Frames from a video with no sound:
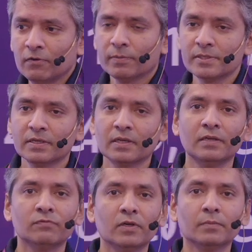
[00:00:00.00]
from a single
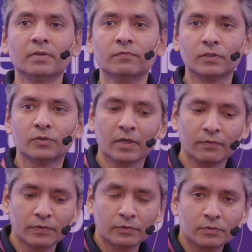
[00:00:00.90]
environment without
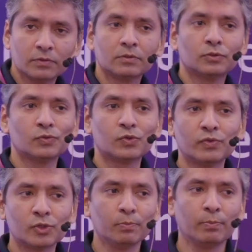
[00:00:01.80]
having to
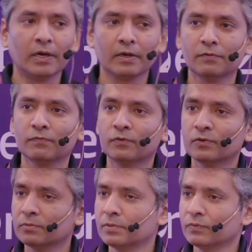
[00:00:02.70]
switch back and forth
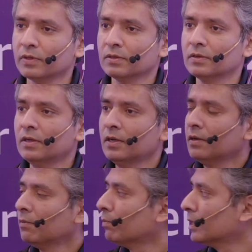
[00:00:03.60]
between
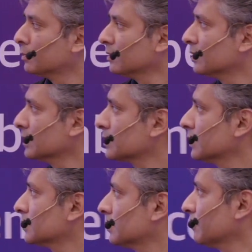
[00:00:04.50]
multiple things, right?
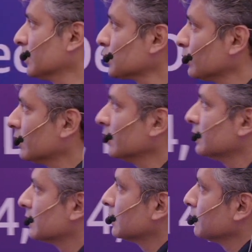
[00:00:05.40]
So the first one
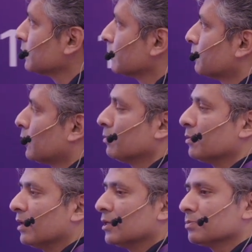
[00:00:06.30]
is in terms of the prompt
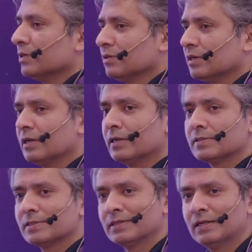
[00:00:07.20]
management, and like I
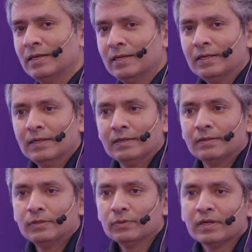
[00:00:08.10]
said,
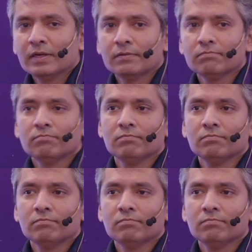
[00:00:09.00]
you can,